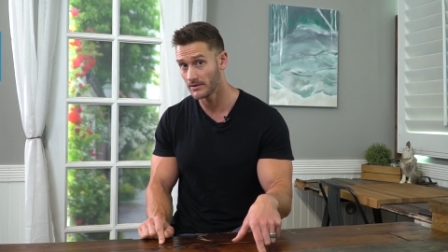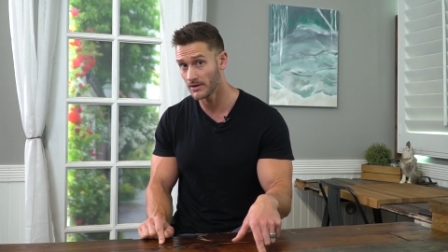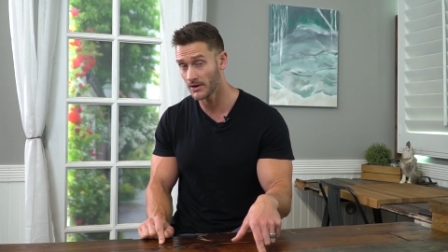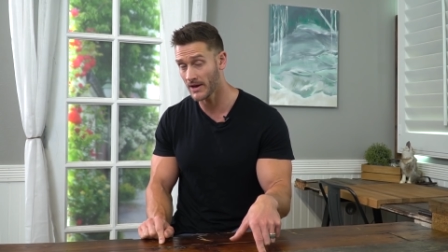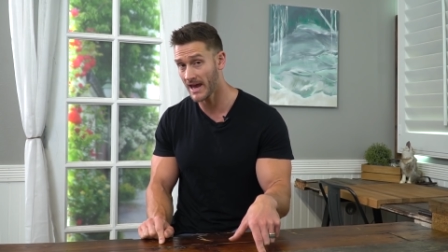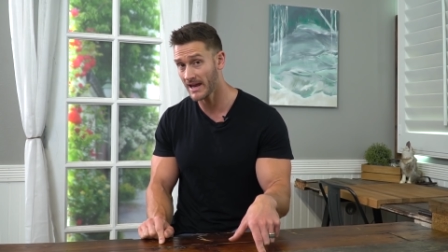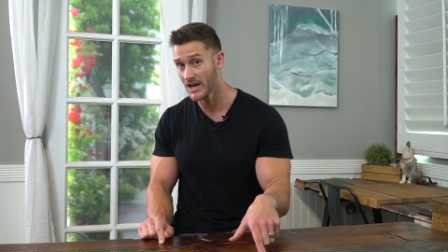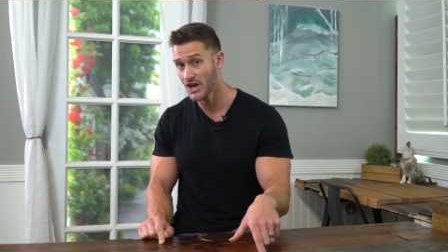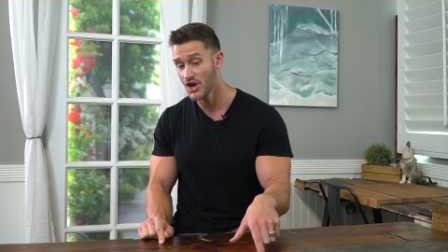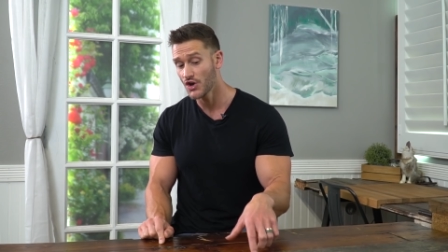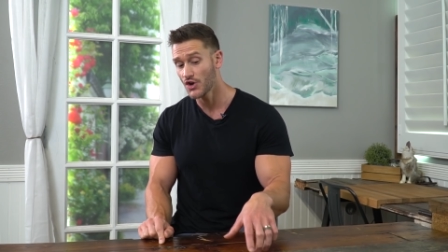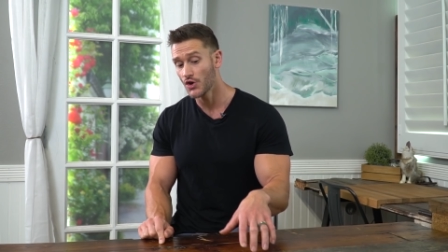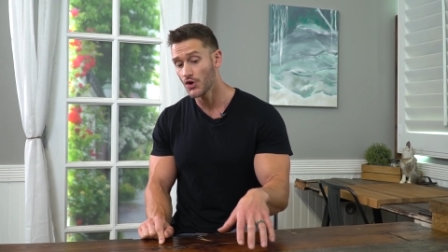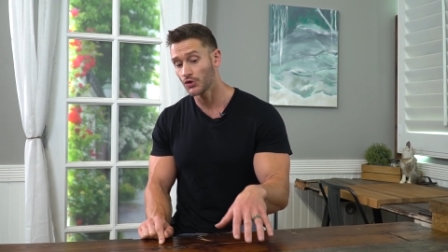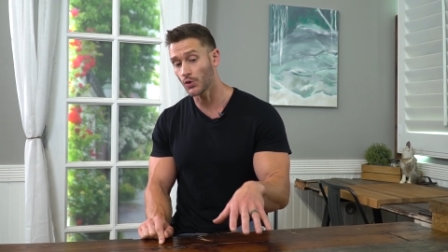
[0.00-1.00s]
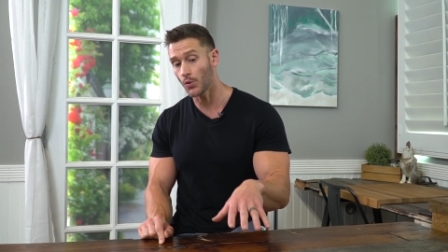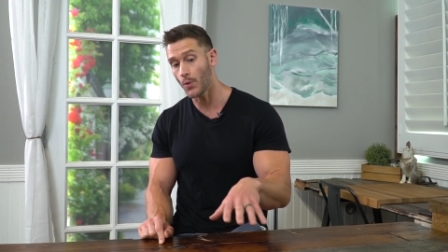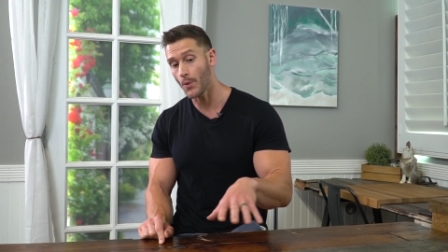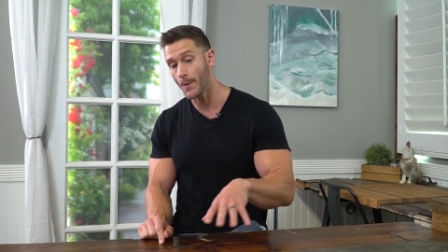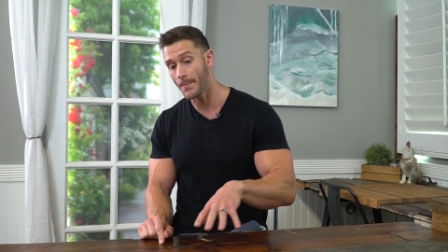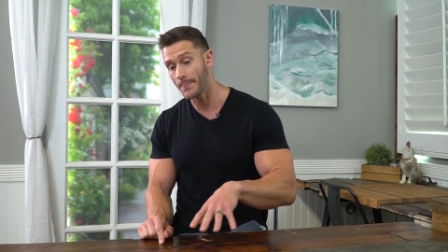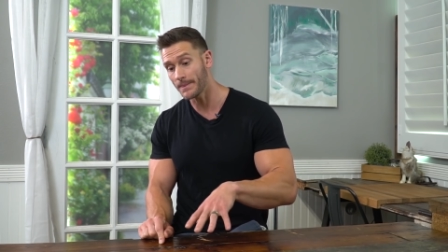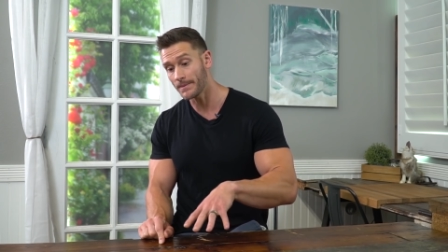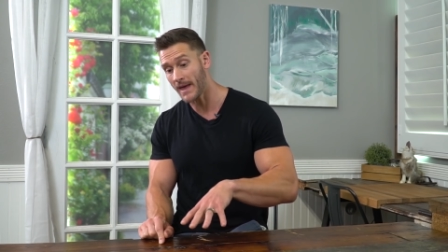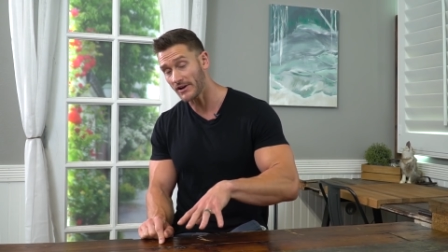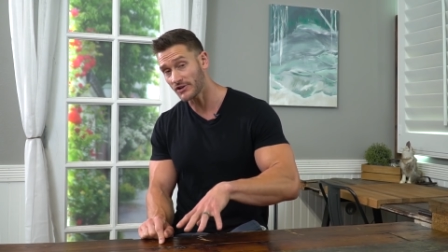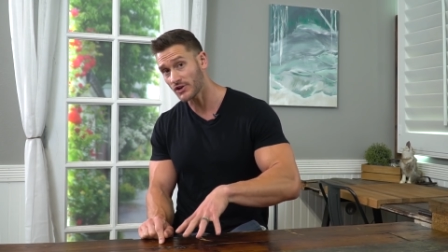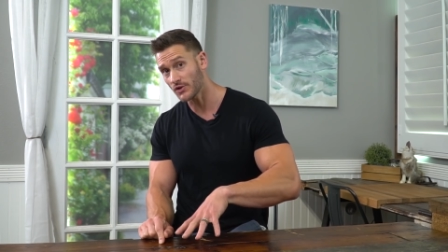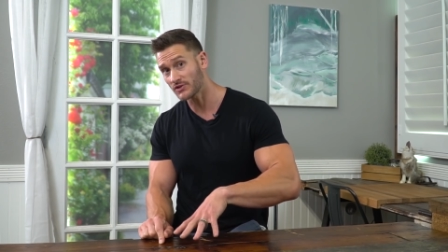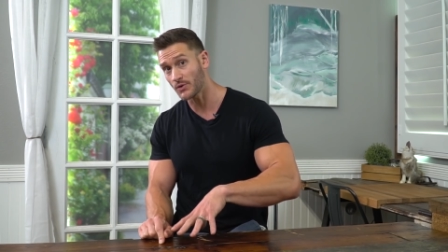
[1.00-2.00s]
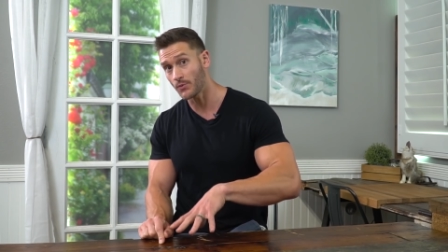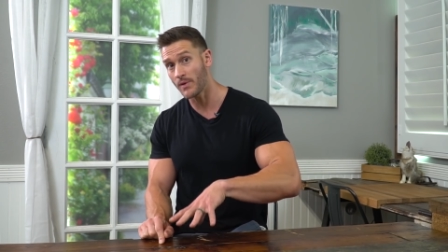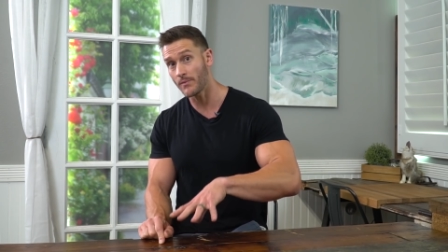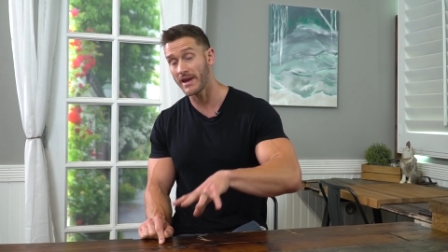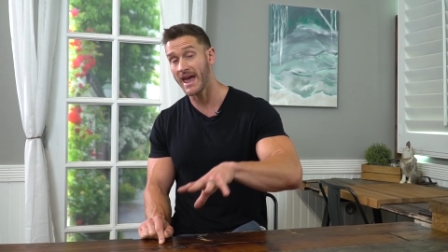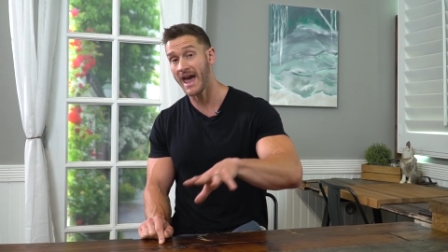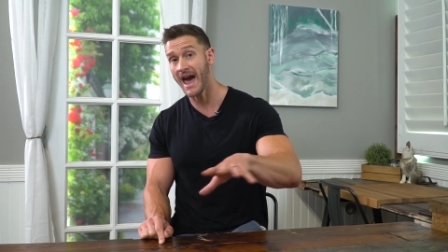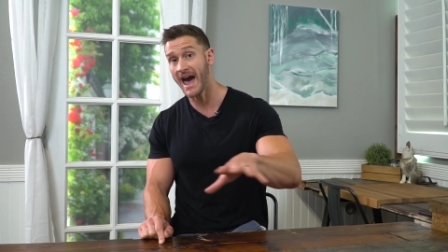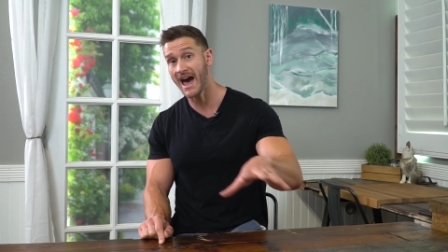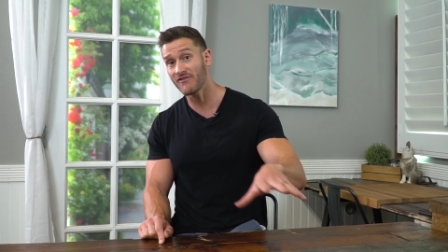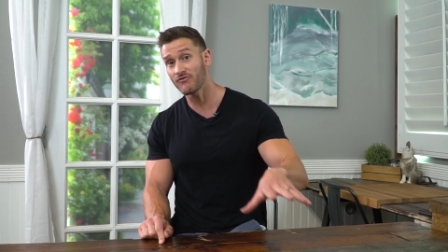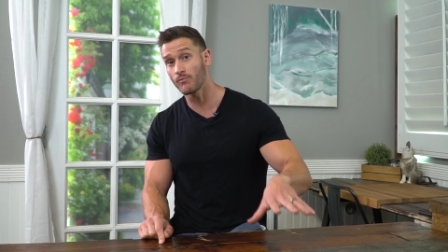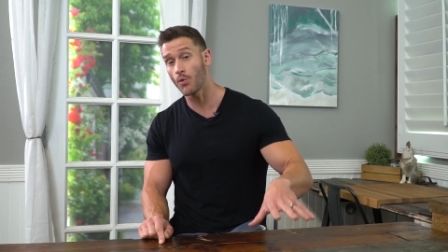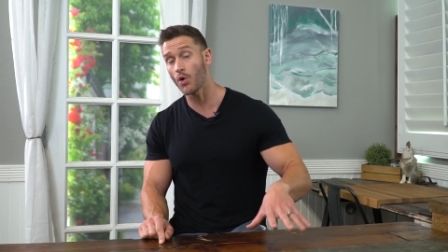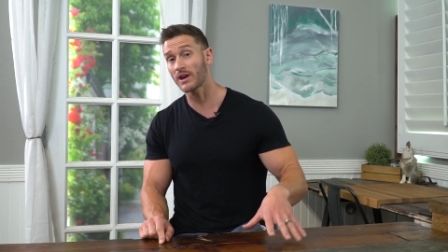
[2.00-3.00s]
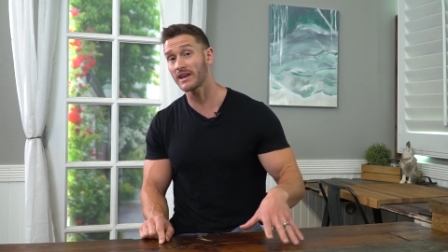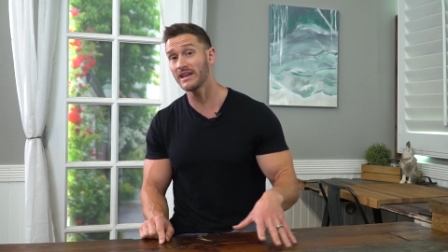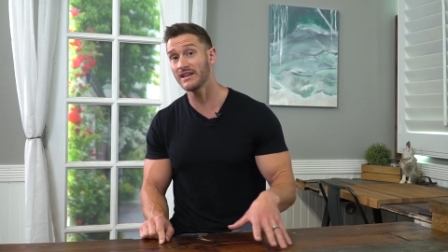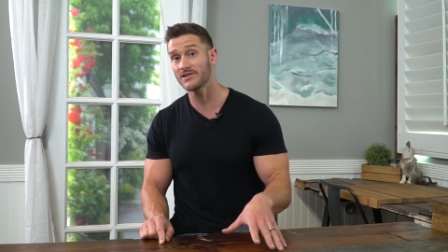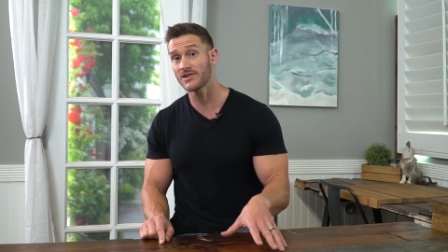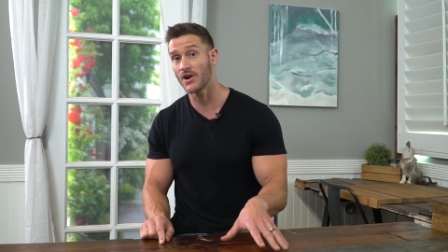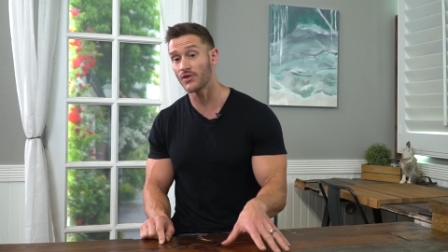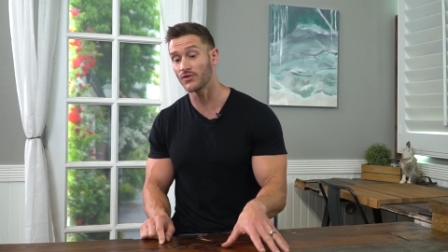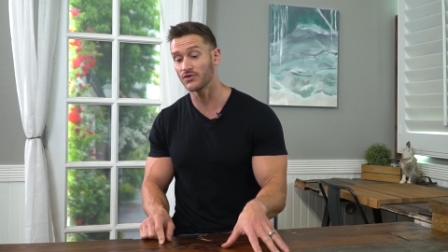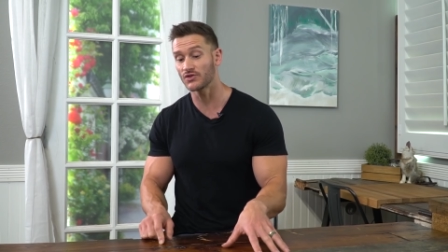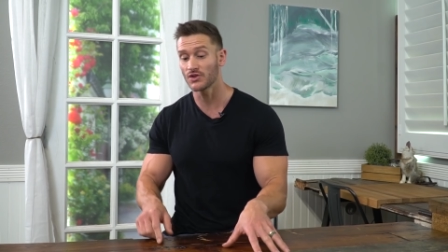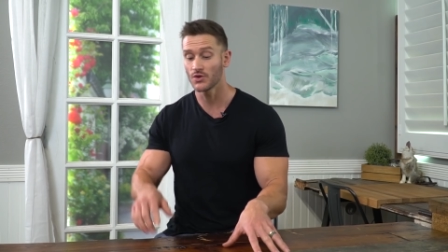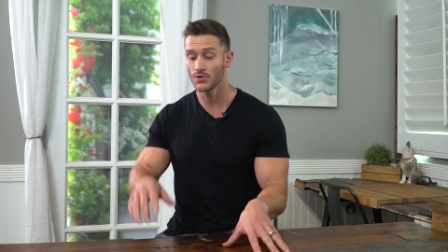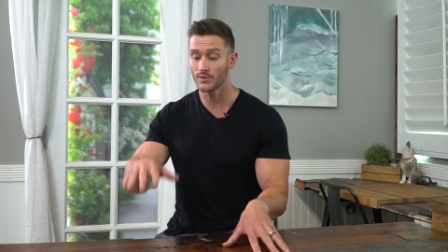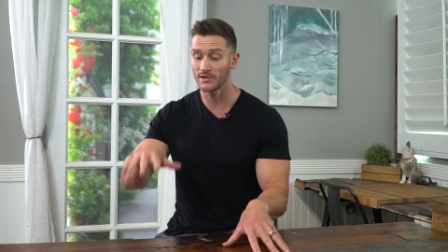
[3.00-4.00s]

Okay, so that shows that when we have more ketones,